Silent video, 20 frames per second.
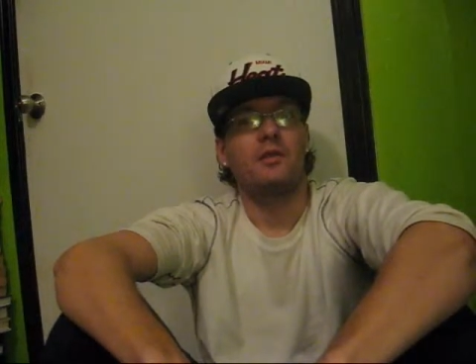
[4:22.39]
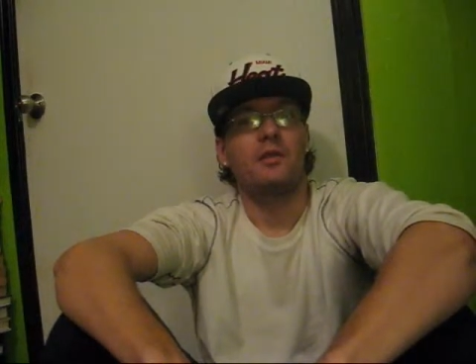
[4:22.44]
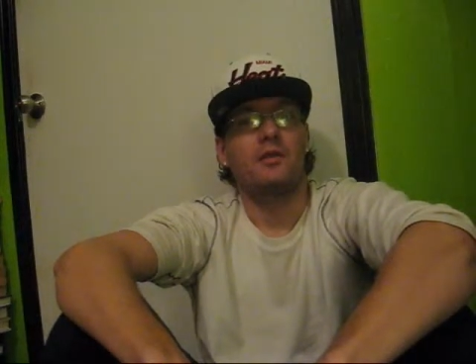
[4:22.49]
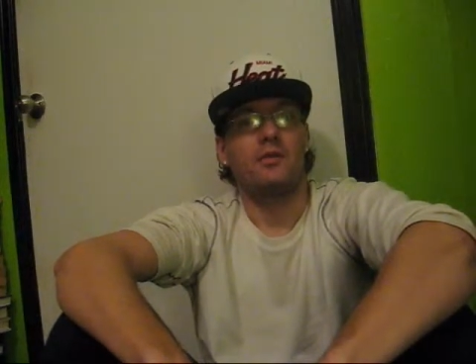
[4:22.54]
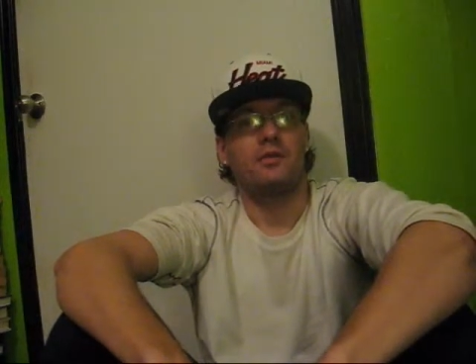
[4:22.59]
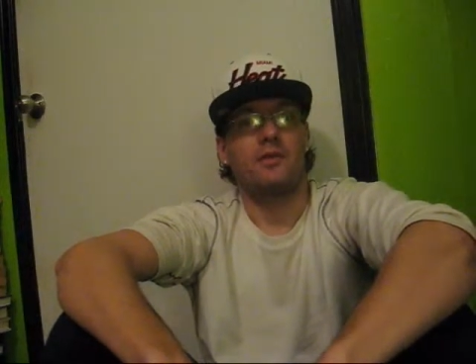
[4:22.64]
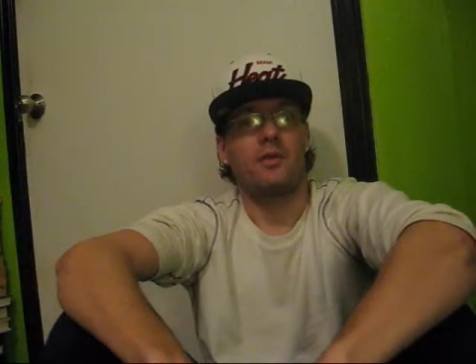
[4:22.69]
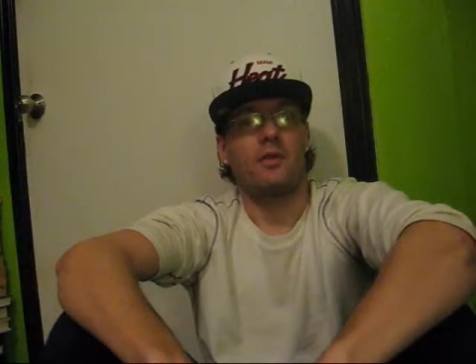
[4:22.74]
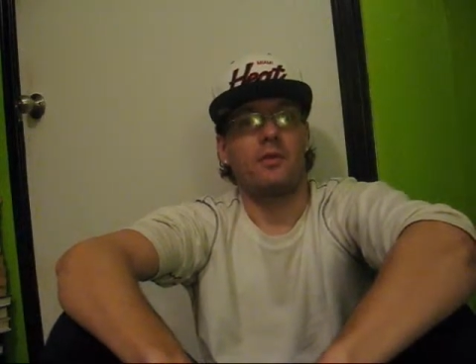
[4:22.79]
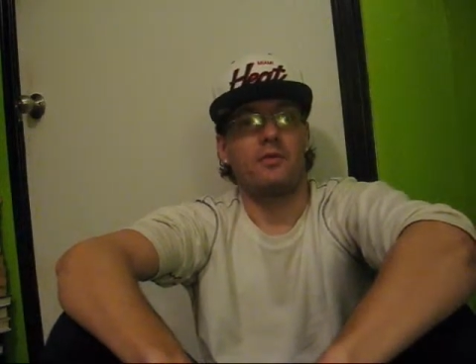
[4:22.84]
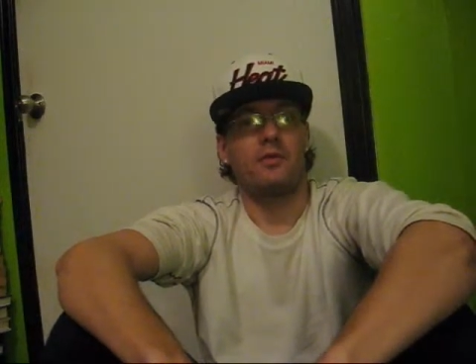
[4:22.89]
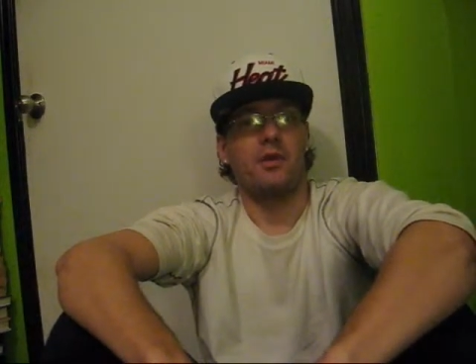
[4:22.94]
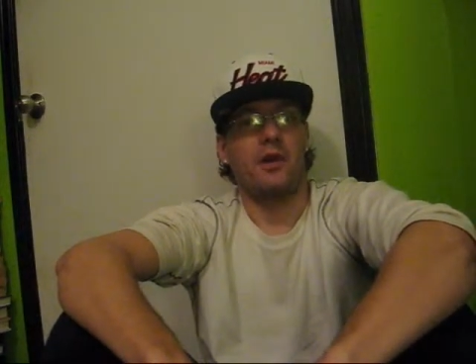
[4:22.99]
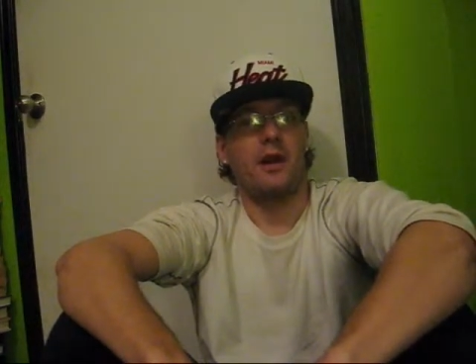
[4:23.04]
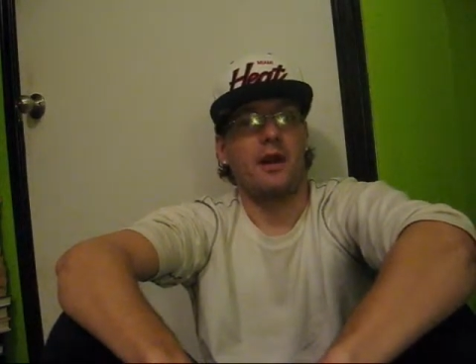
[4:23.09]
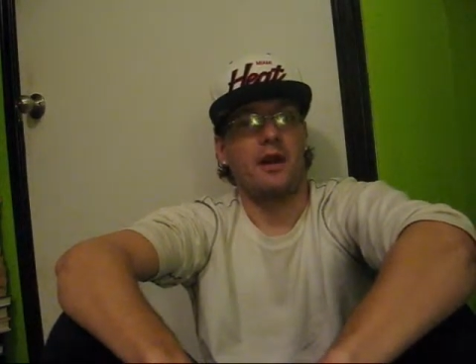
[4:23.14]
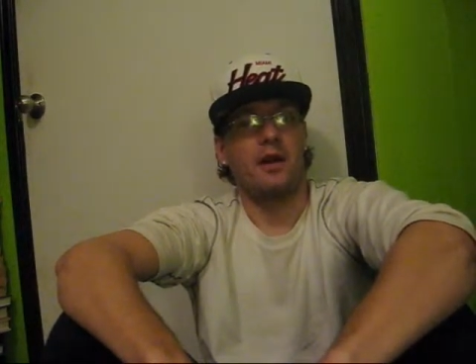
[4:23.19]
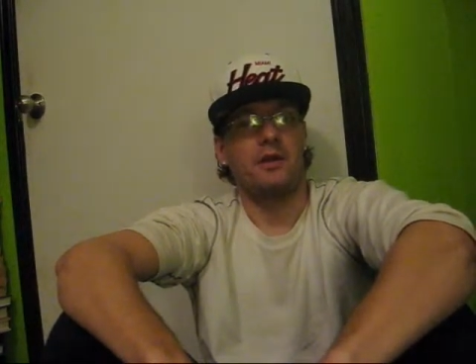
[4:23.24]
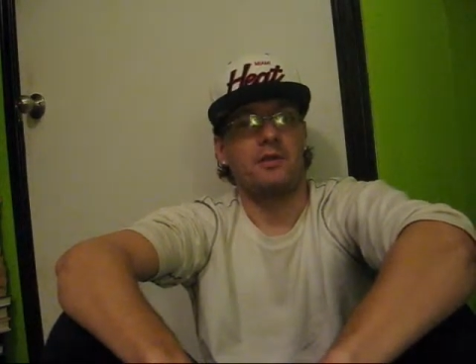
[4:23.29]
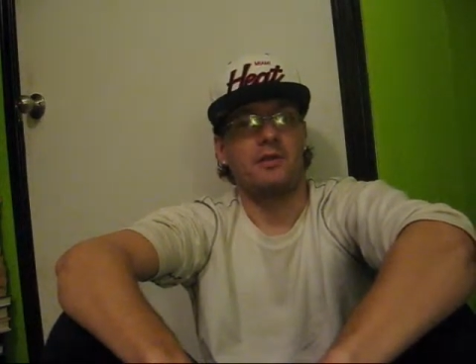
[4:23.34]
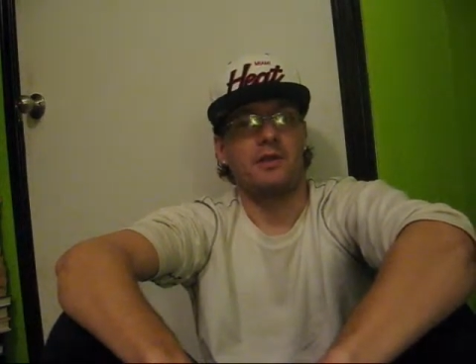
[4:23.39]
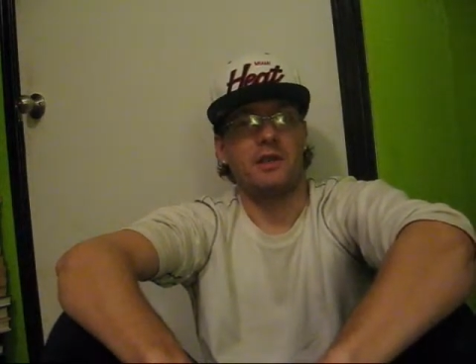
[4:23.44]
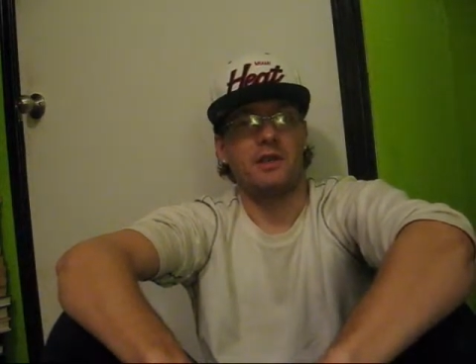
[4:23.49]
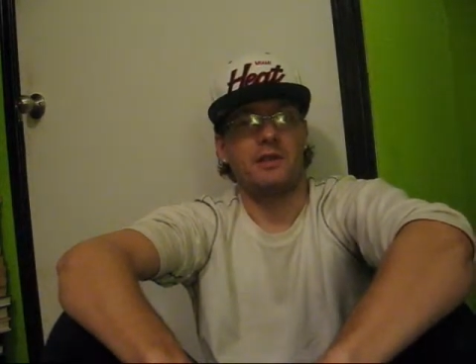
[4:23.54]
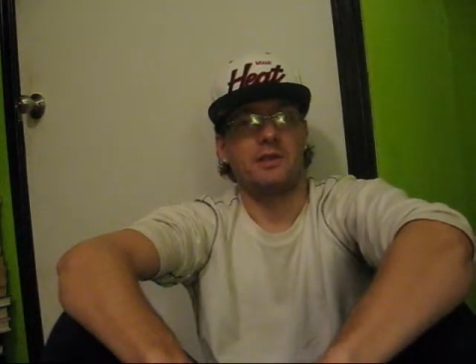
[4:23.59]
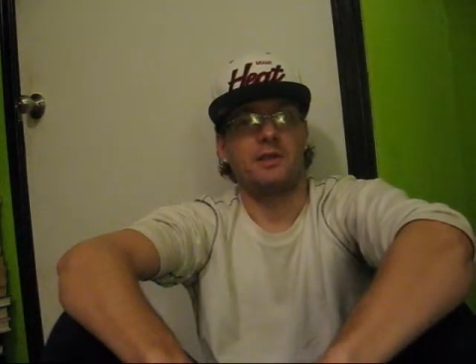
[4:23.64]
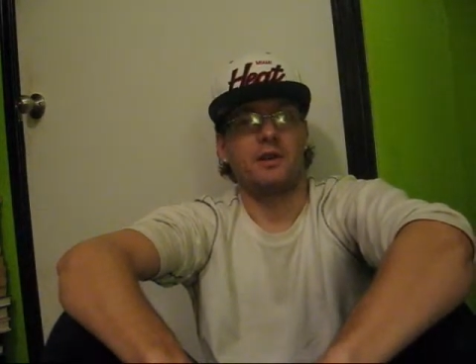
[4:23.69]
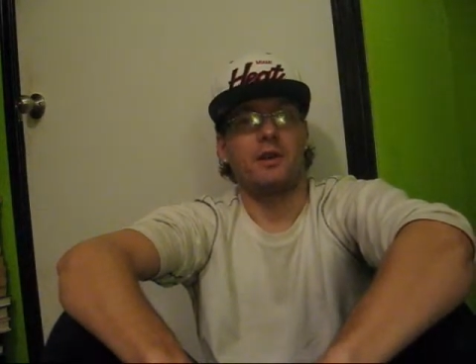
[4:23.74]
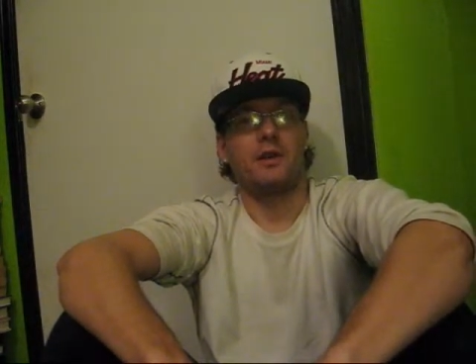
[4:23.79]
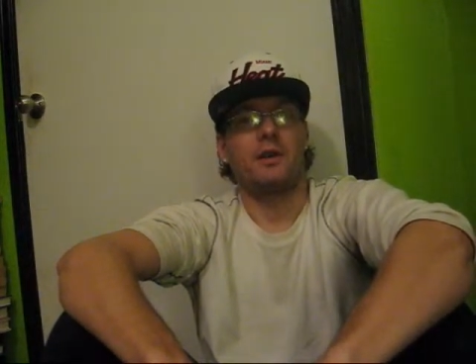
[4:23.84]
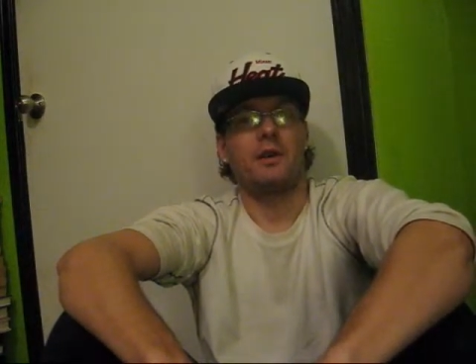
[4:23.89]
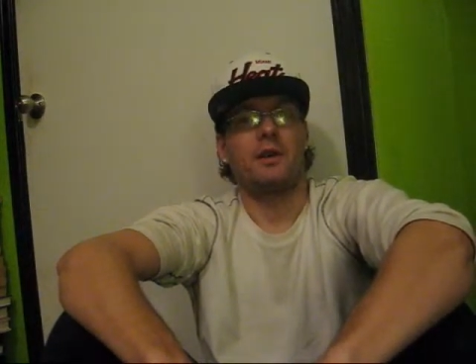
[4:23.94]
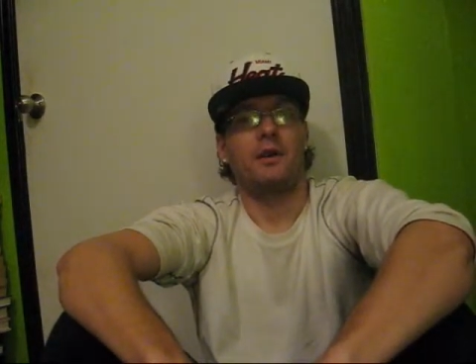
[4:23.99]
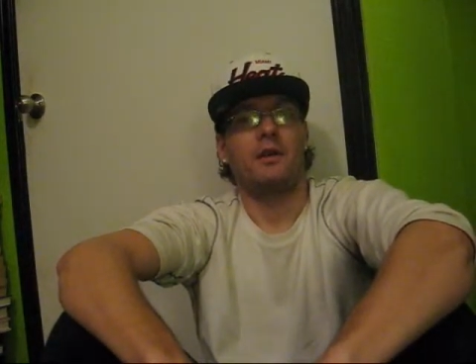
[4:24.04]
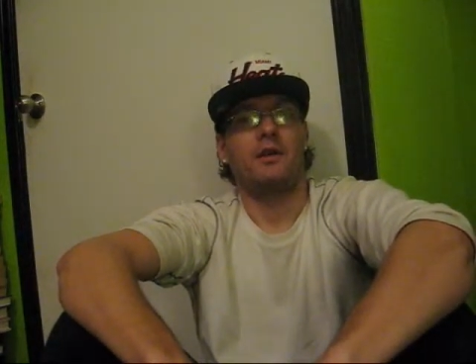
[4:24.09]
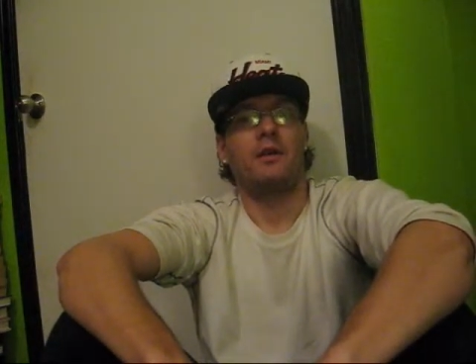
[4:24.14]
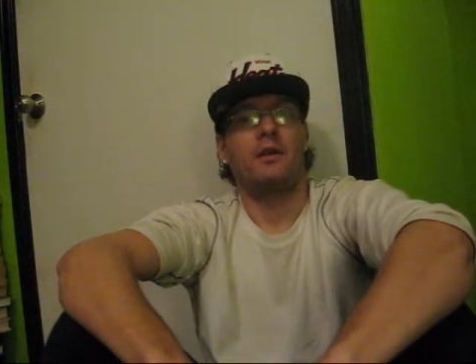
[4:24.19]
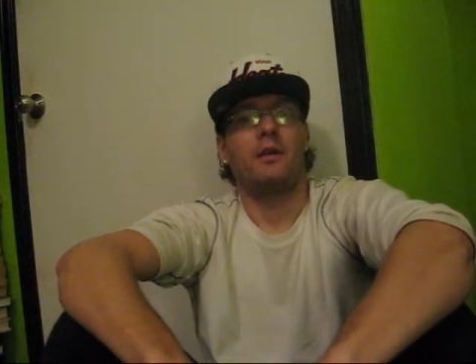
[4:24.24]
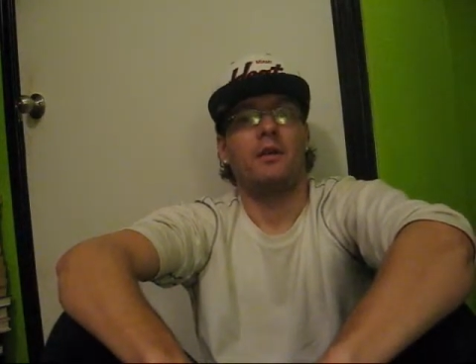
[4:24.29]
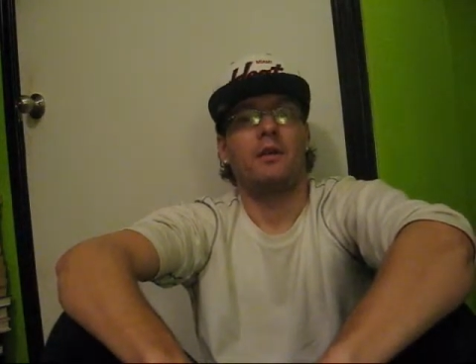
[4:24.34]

or your ARG circuit,